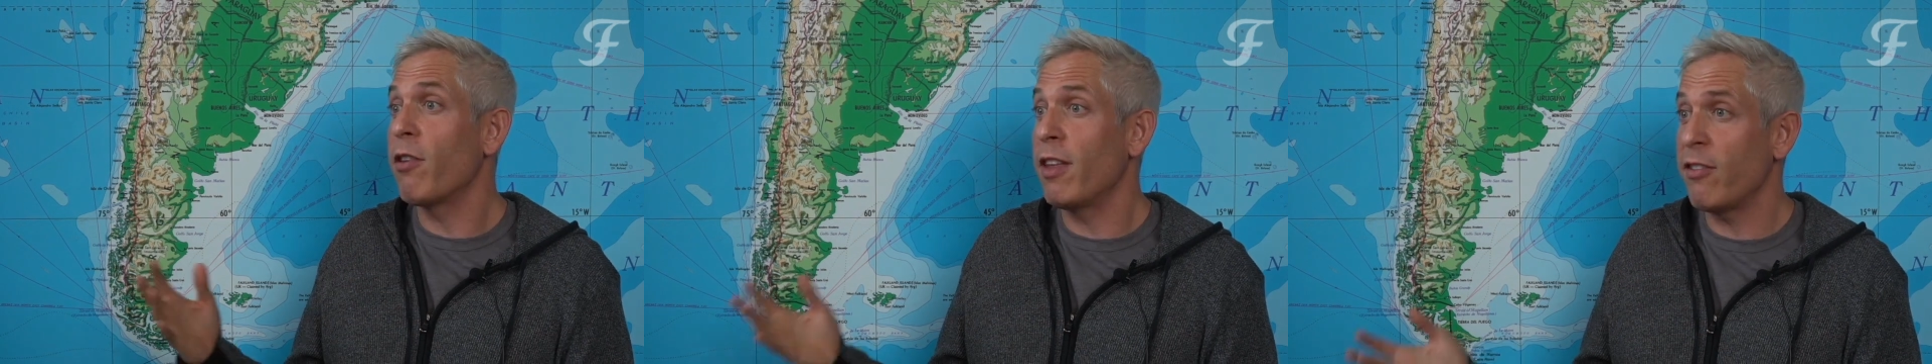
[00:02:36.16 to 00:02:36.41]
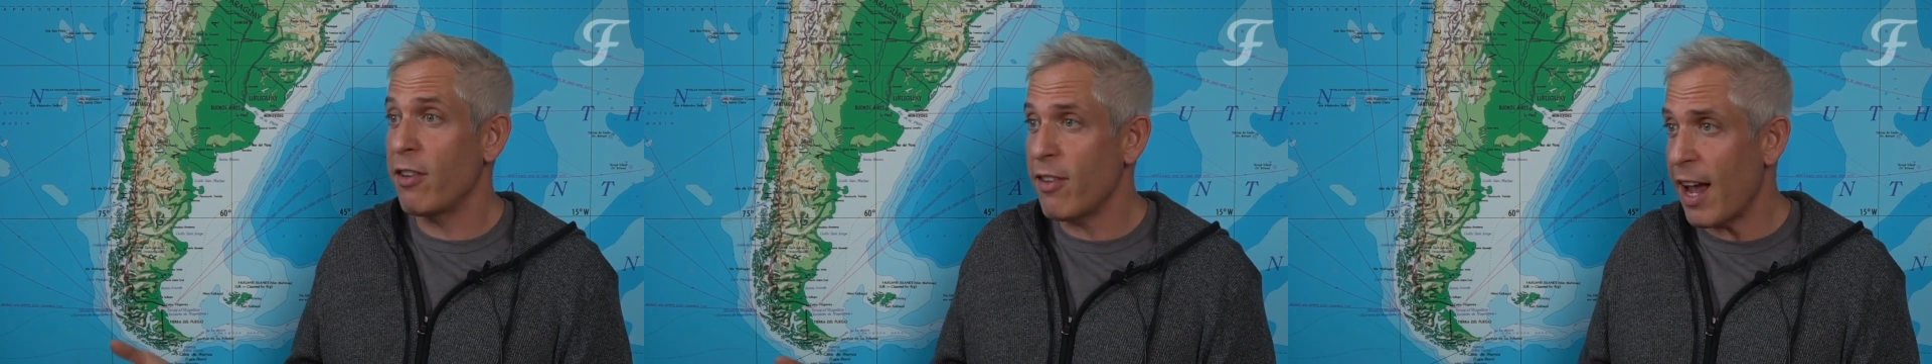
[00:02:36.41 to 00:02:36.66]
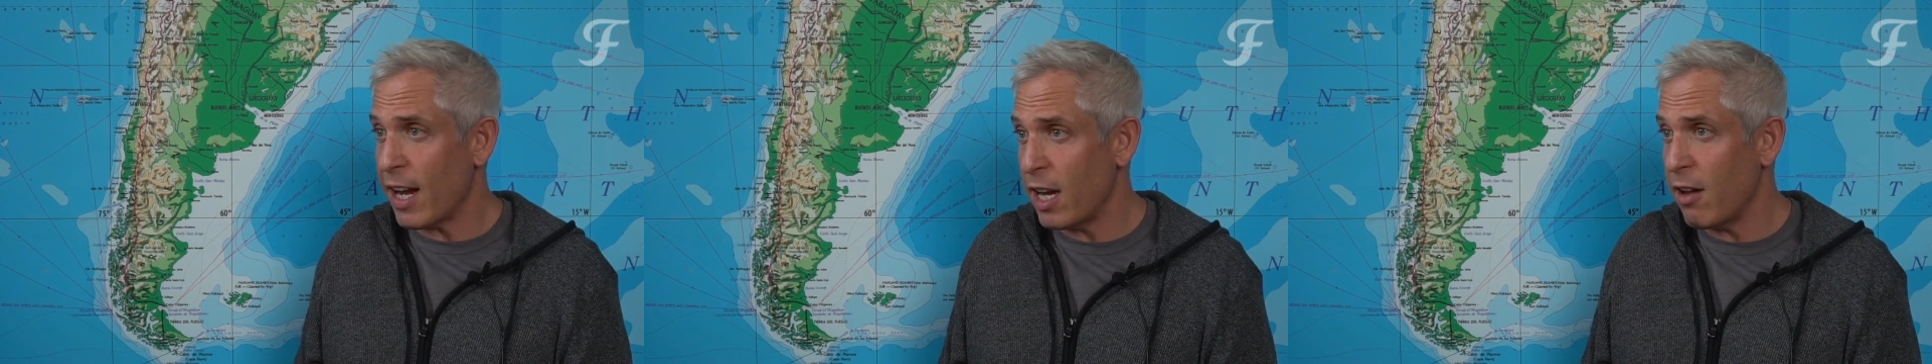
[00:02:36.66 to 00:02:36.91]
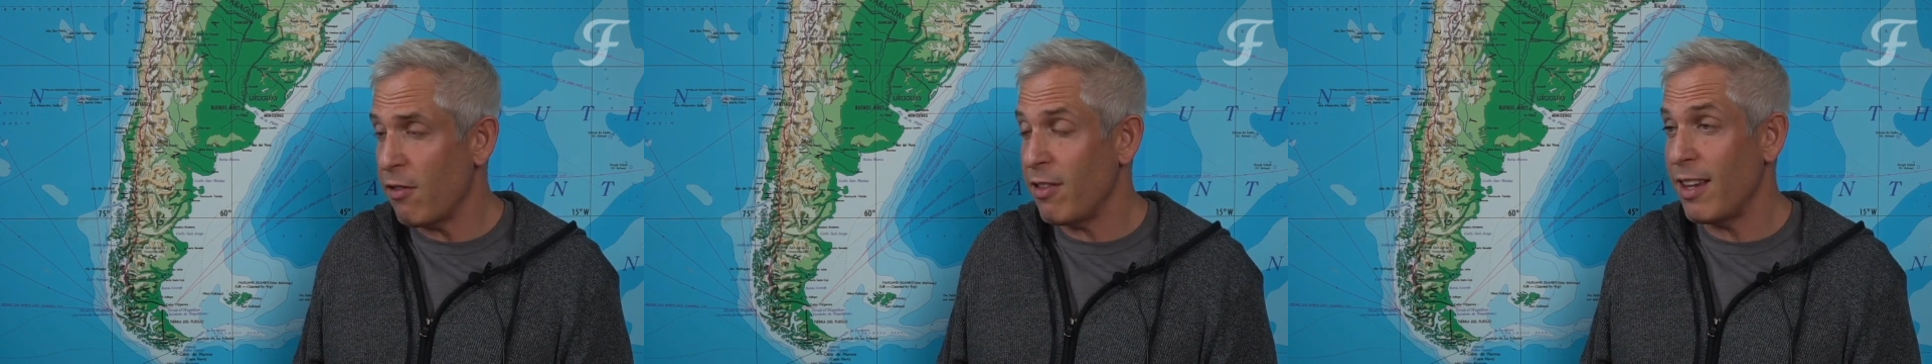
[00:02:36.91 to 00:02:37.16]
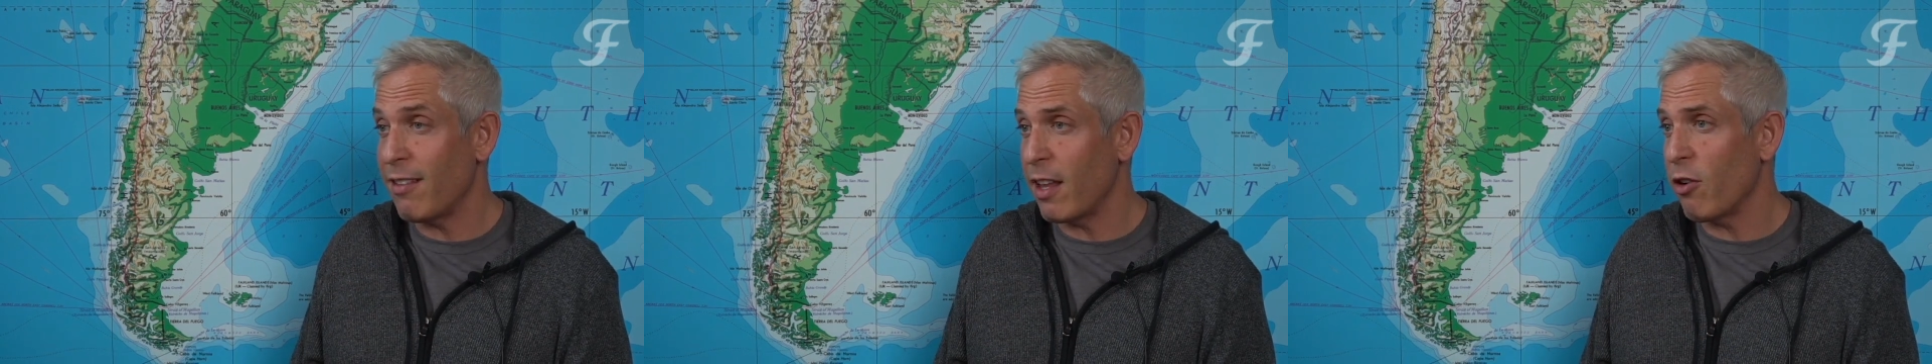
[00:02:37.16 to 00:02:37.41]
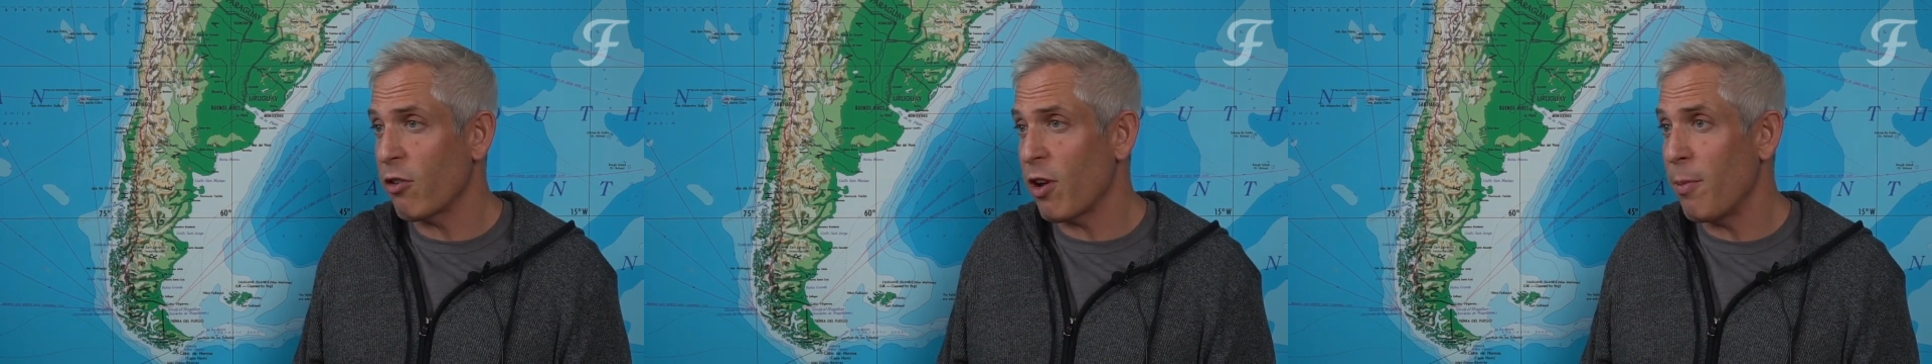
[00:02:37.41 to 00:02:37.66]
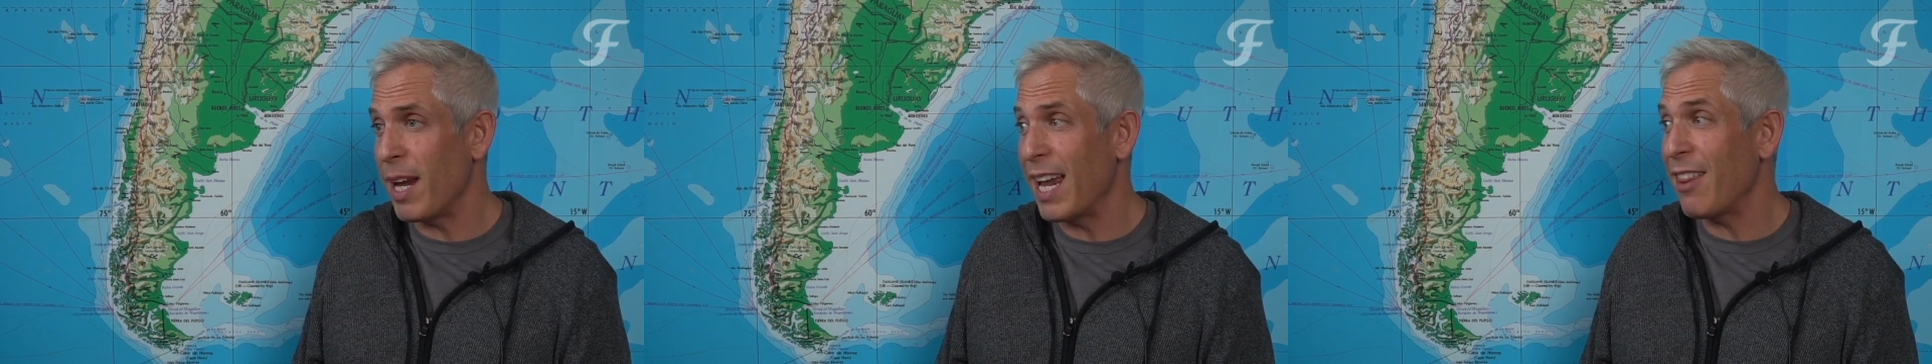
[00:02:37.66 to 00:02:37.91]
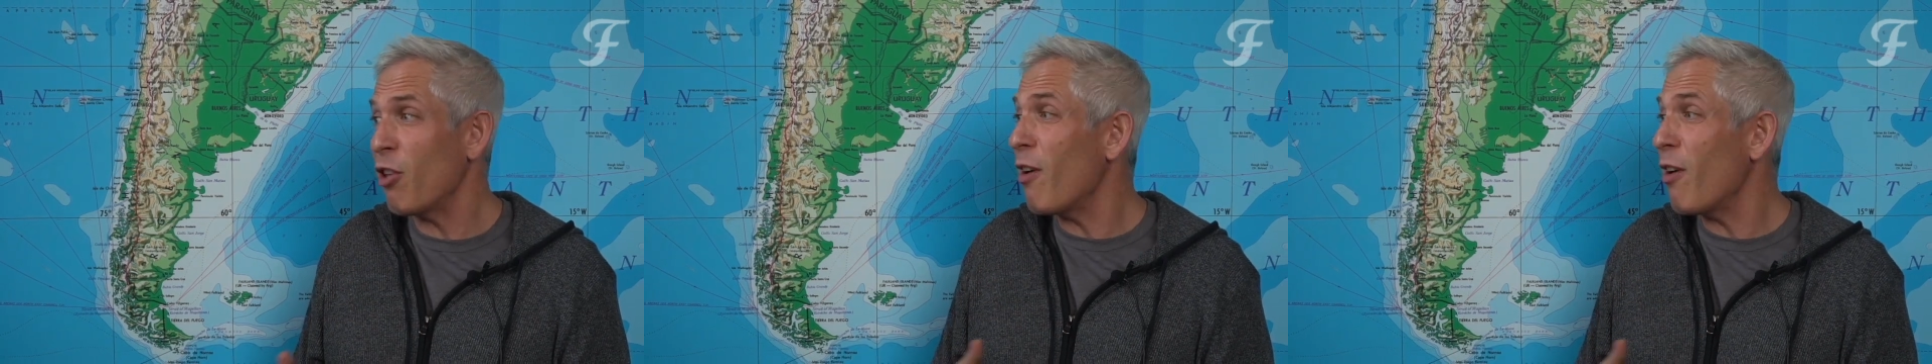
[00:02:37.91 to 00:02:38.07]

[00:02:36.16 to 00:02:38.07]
for these executives and these leaders coming in,